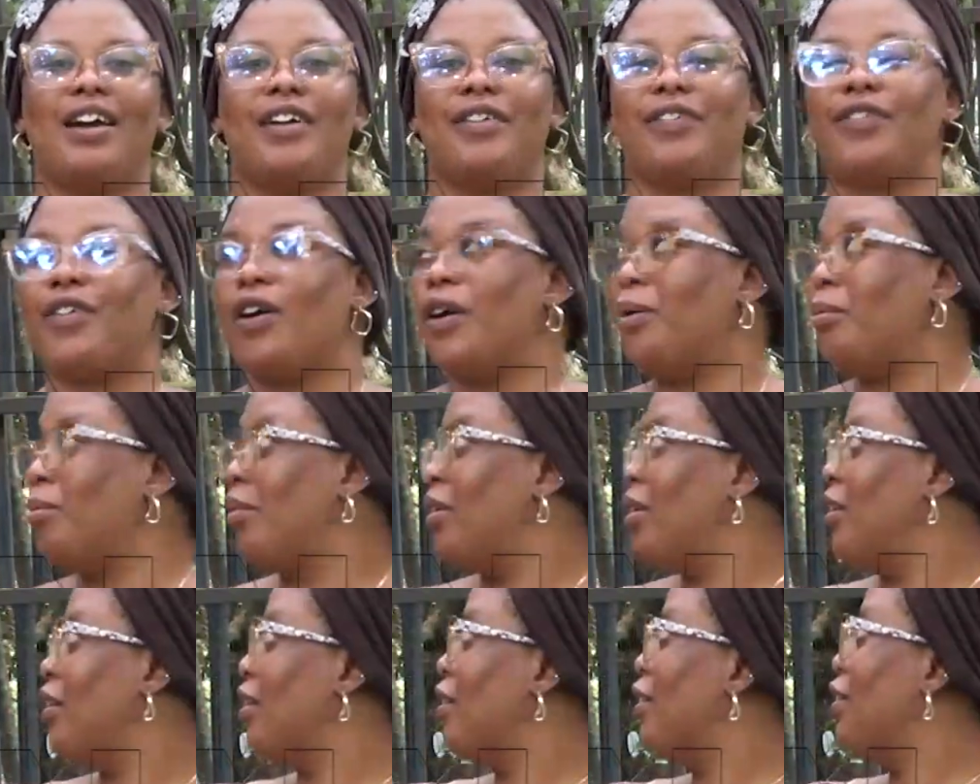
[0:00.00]
From
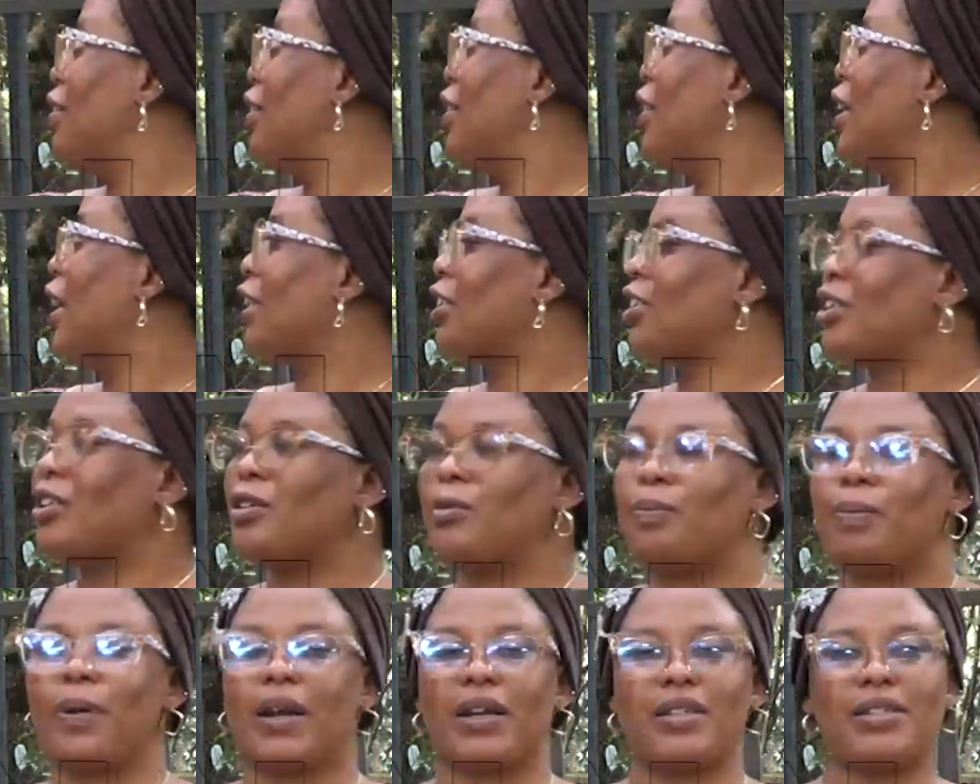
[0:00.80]
the National
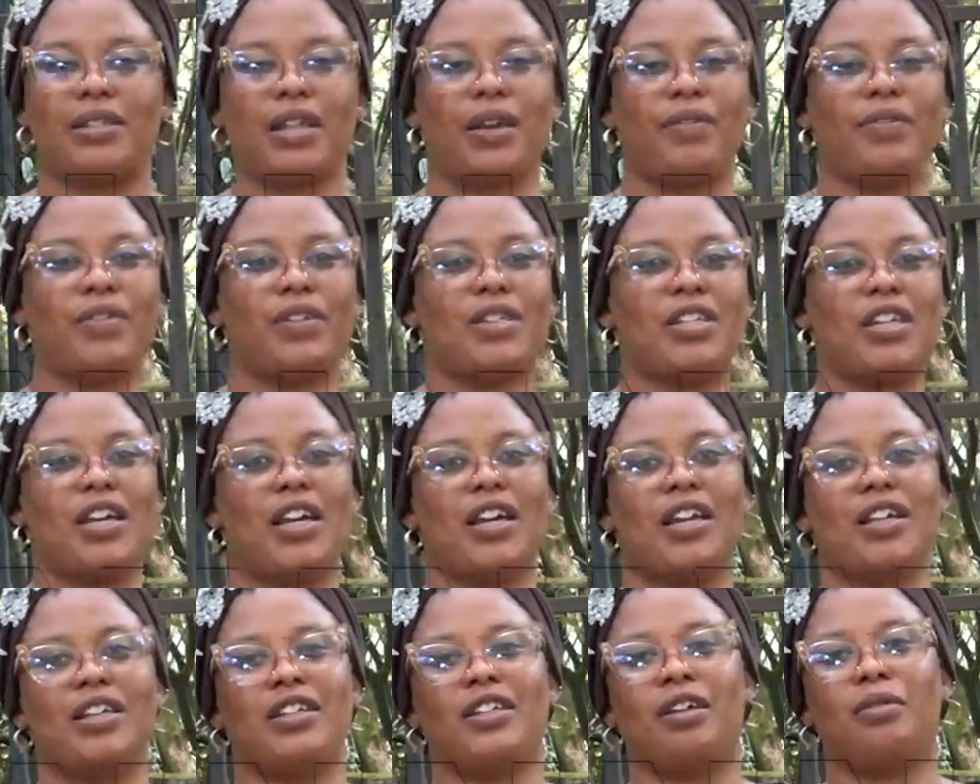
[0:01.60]
Park Service
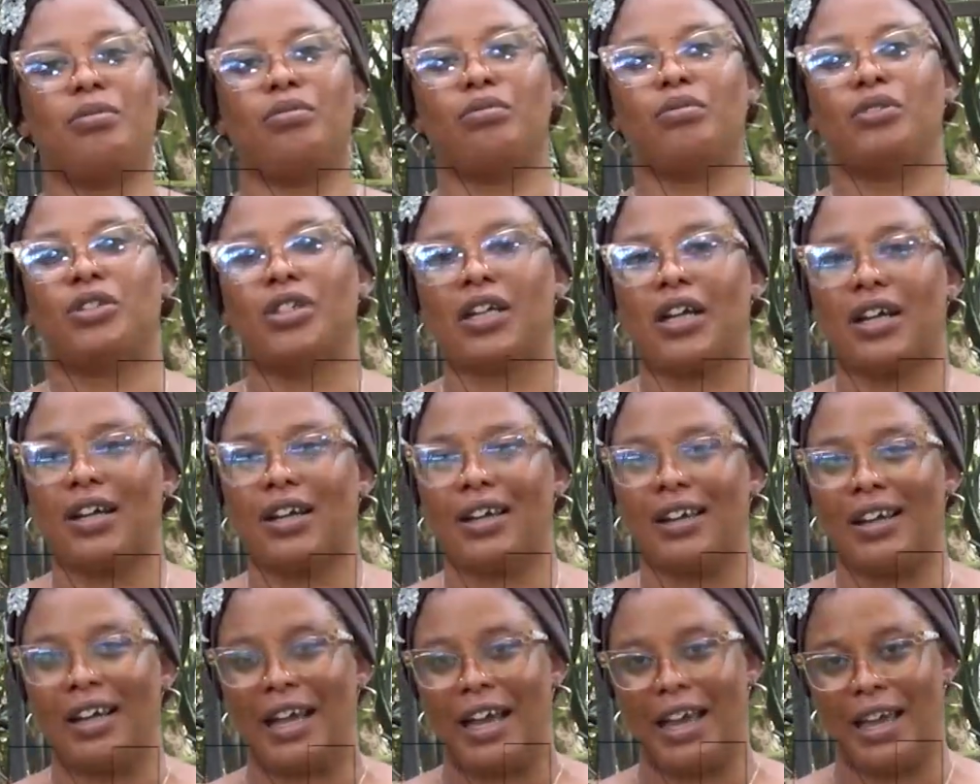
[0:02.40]
here in Abuja,
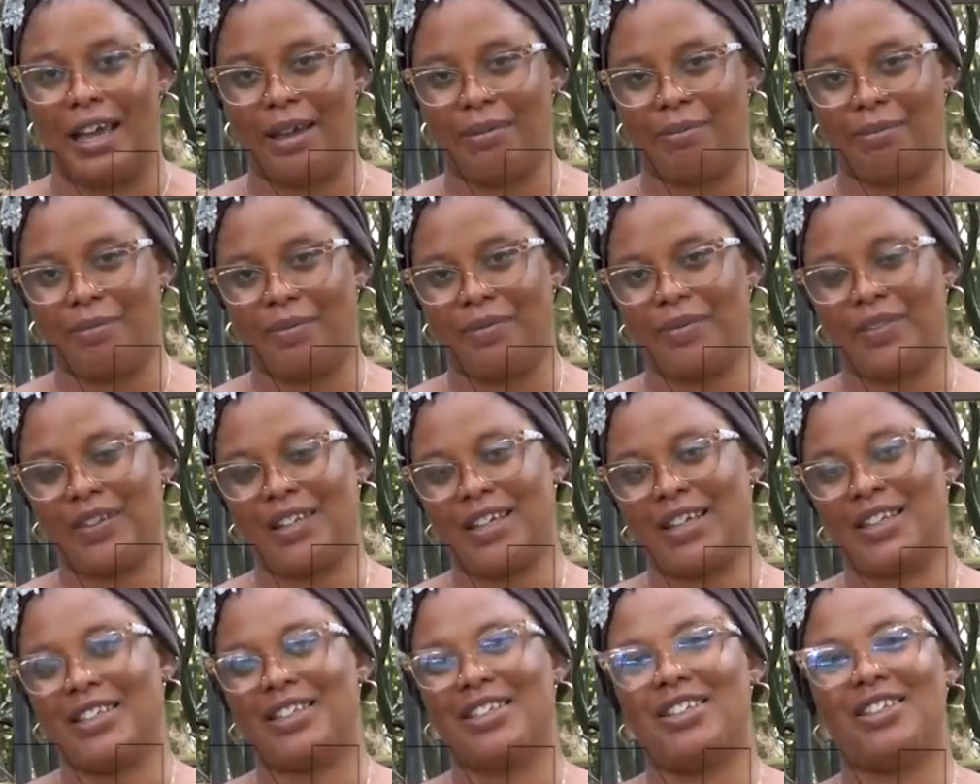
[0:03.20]
I am
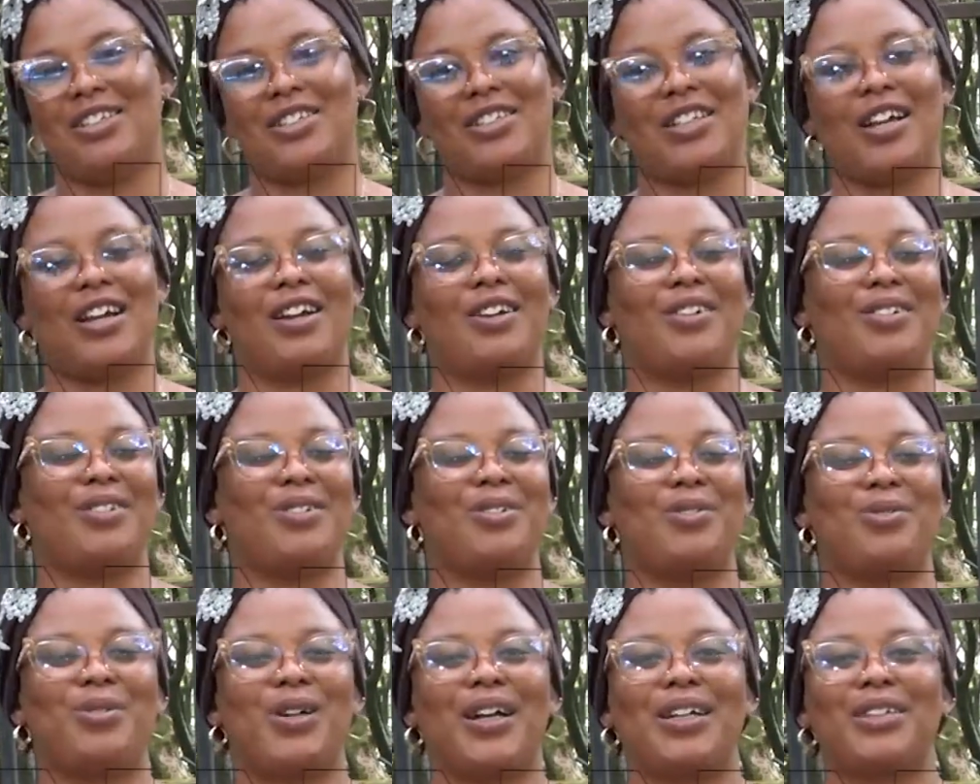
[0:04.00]
Khadija
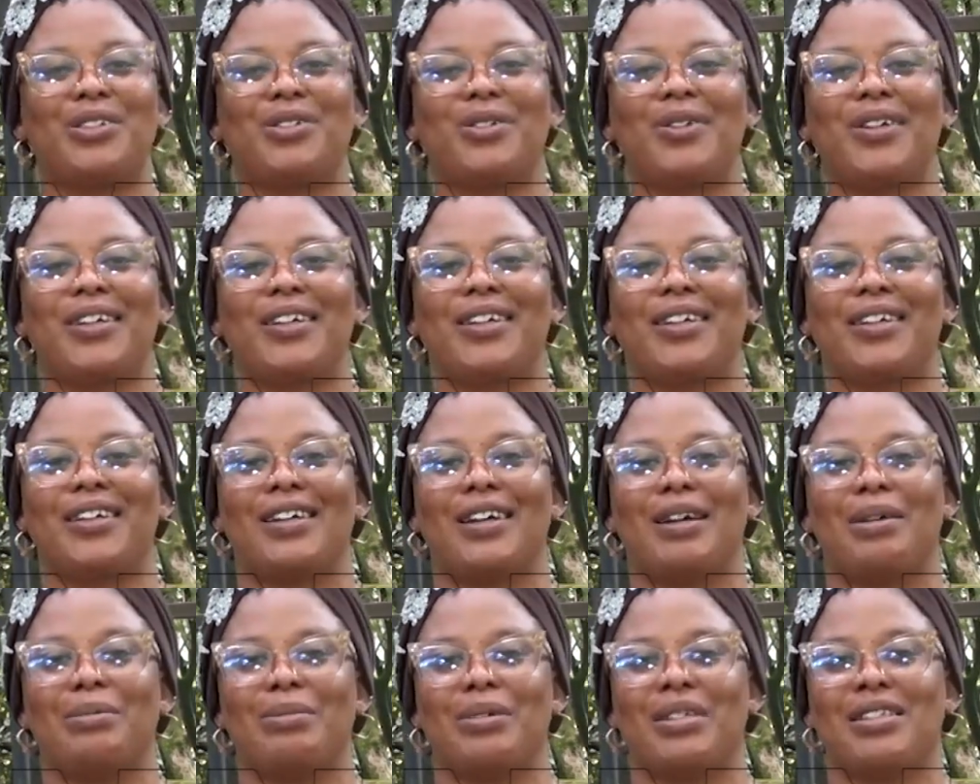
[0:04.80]
Oluwatoyin.
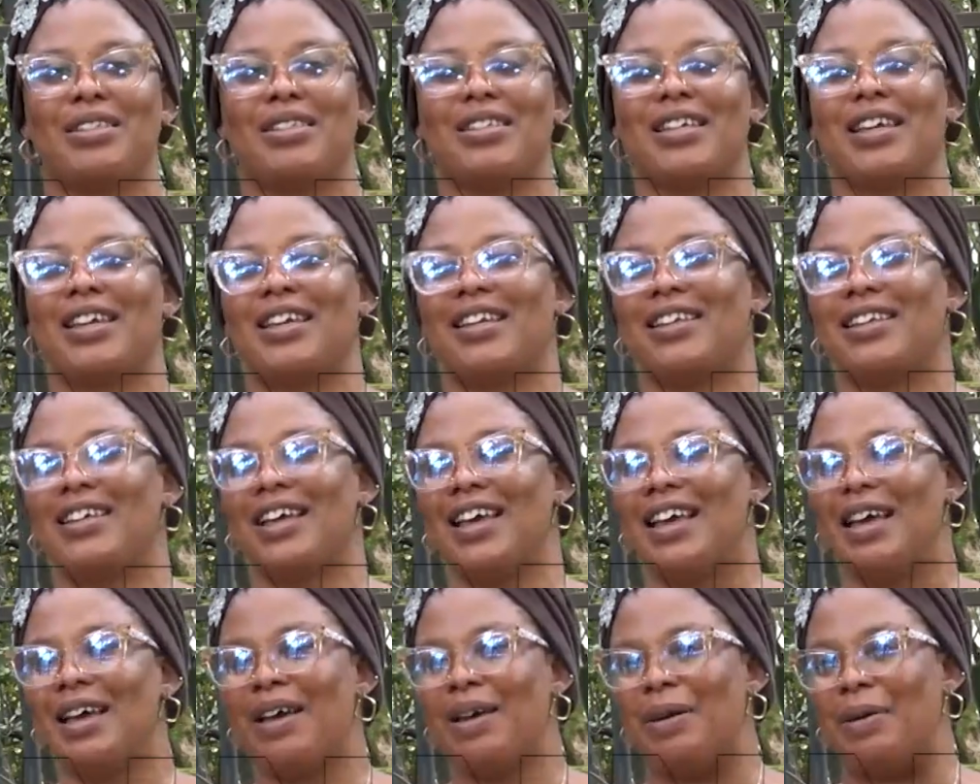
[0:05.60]
I'm insane. saying
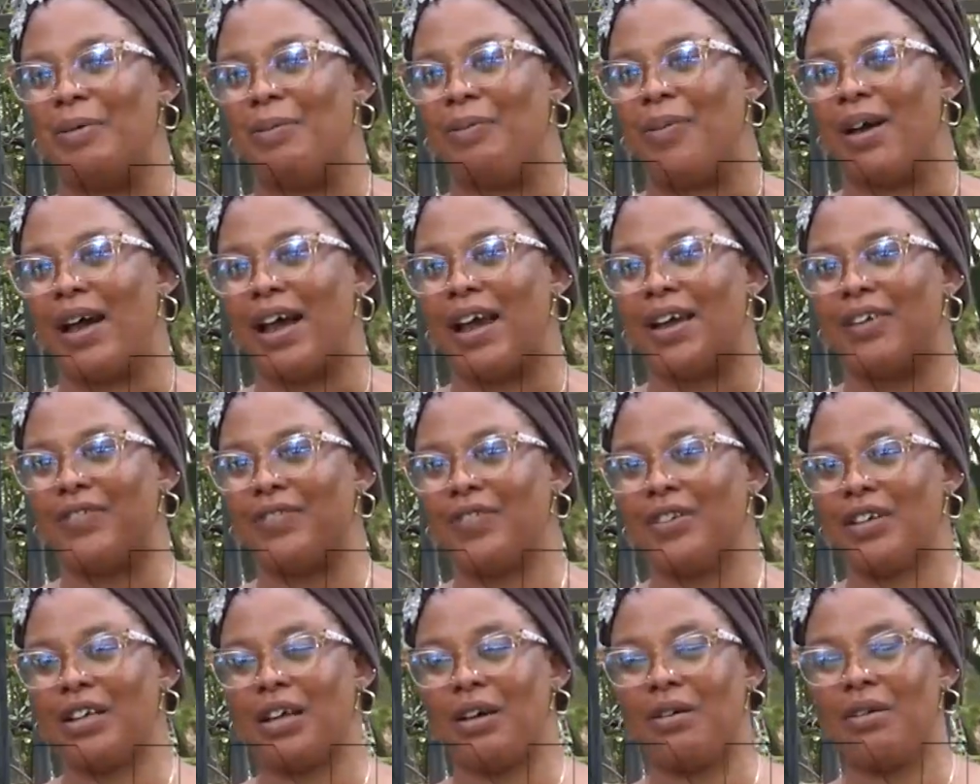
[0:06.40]
bye
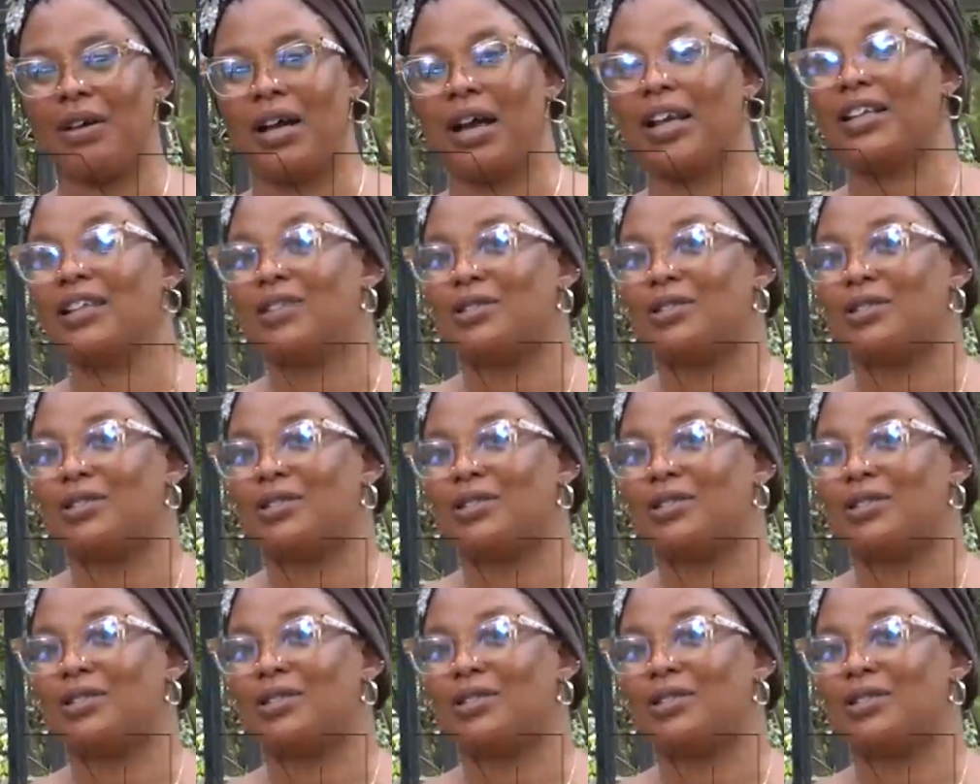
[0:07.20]
for now.